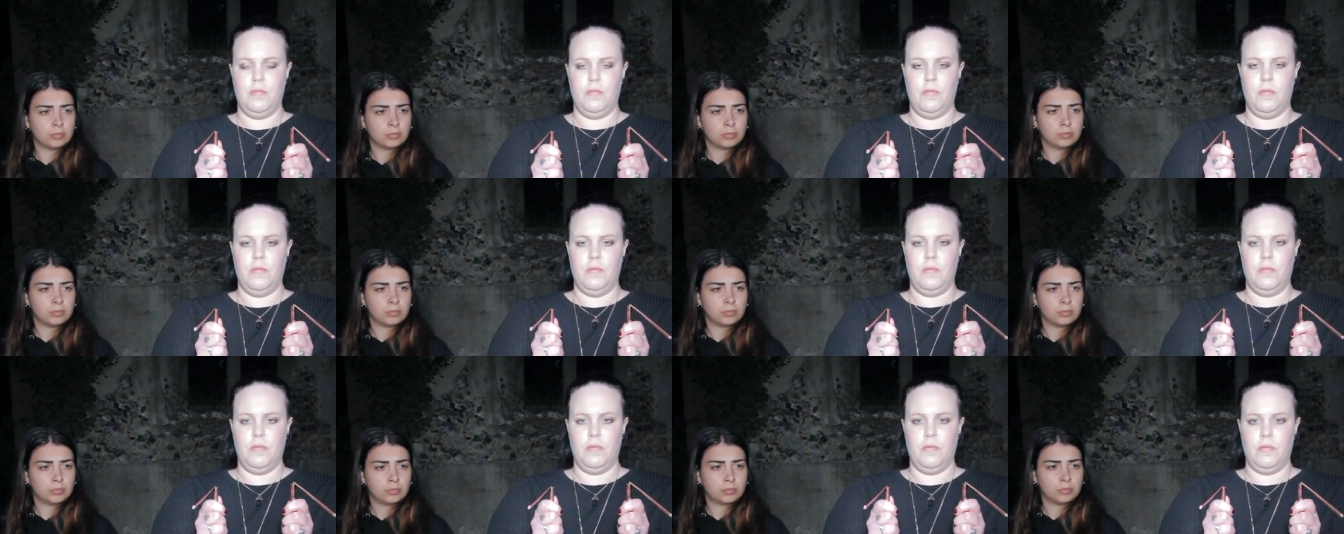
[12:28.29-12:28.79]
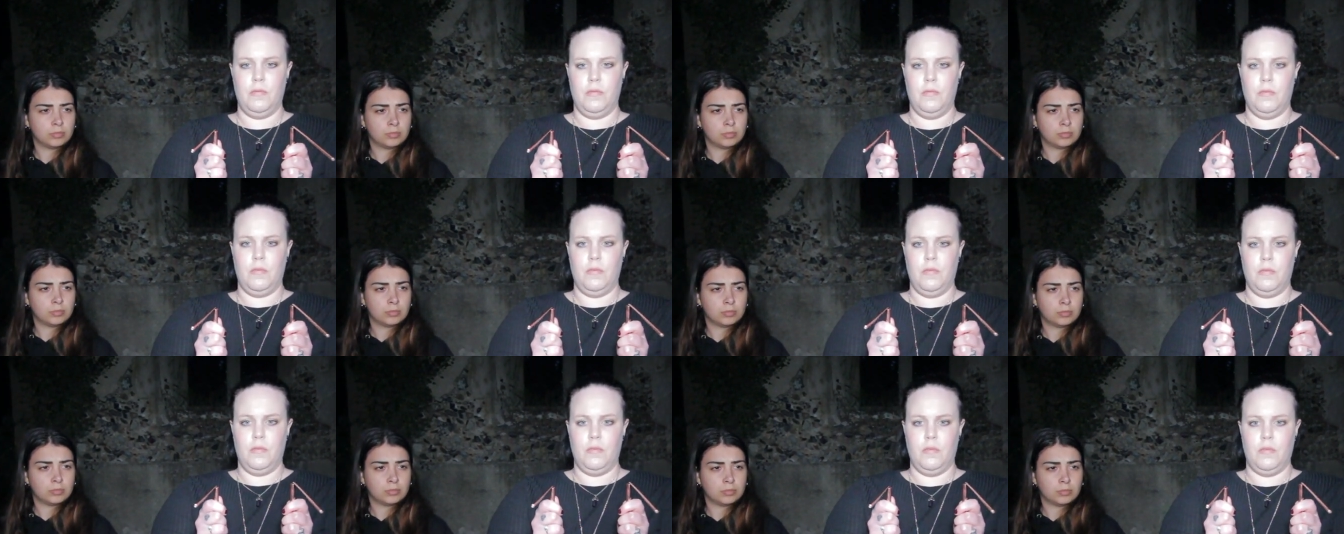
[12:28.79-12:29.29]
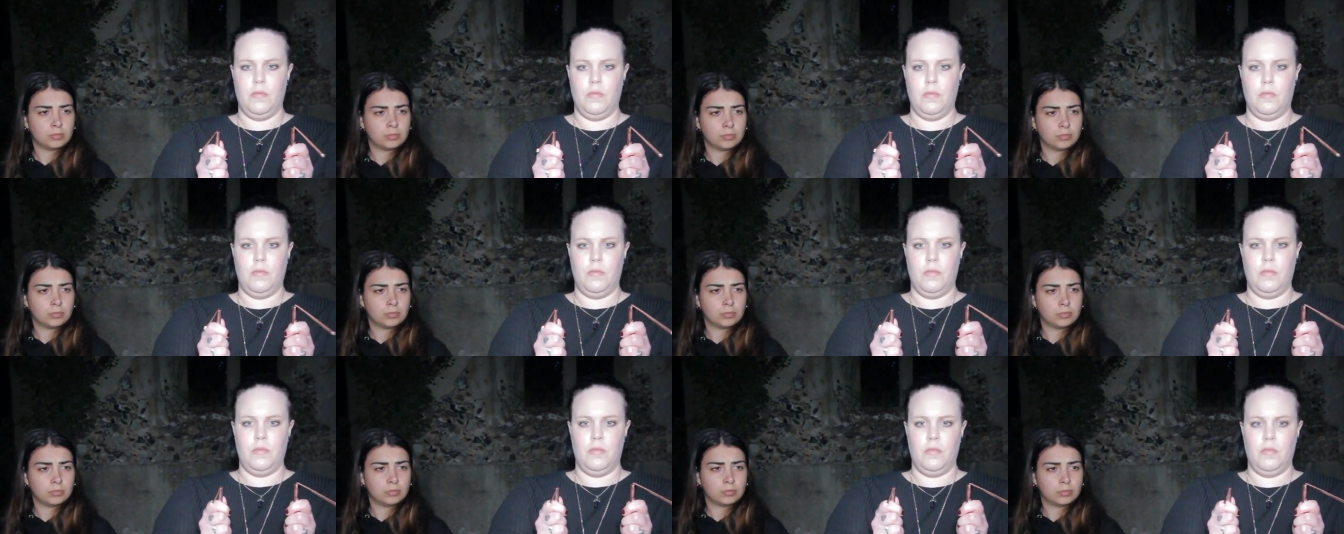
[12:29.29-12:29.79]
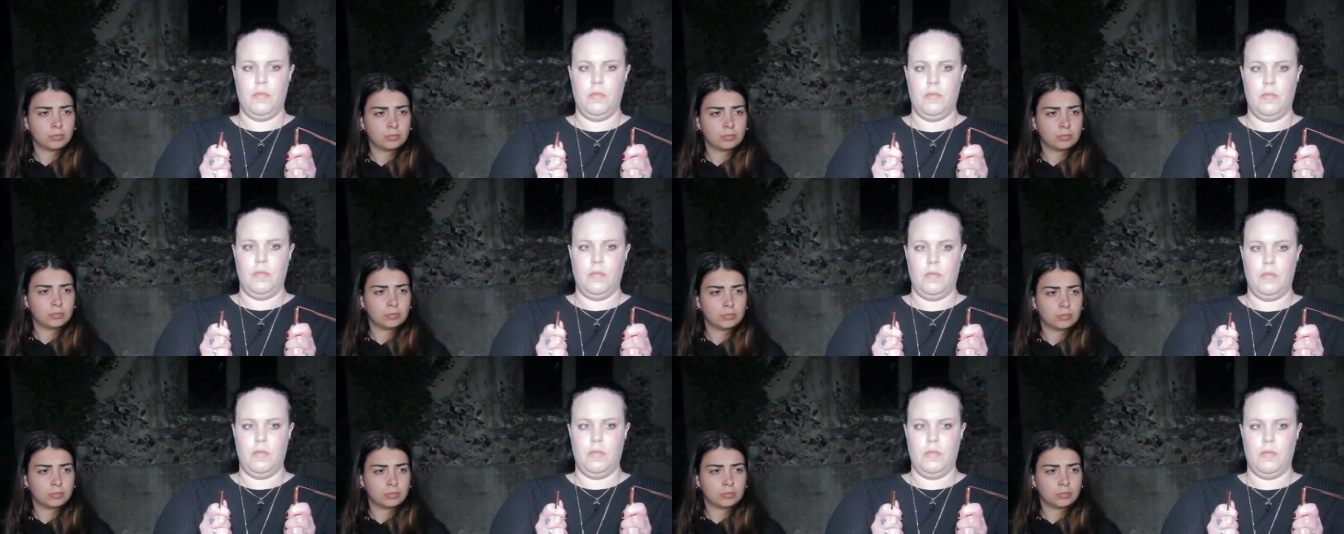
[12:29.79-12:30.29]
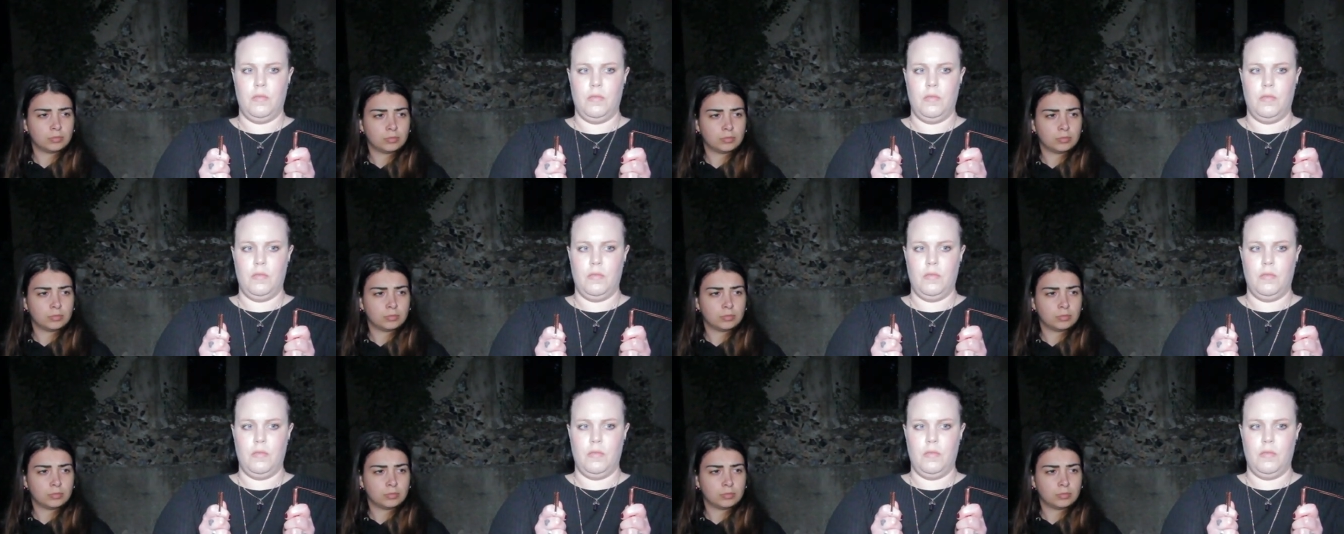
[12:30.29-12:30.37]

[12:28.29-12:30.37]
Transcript: Nothing is said.